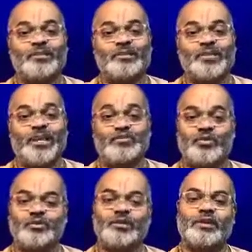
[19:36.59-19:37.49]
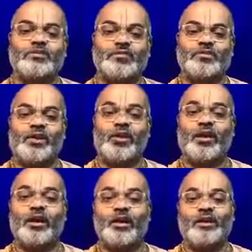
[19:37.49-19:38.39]
the associates of the
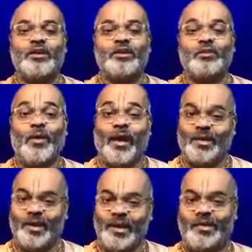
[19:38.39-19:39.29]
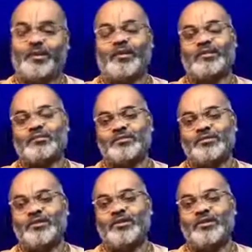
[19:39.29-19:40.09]
Lord, to enlighten us,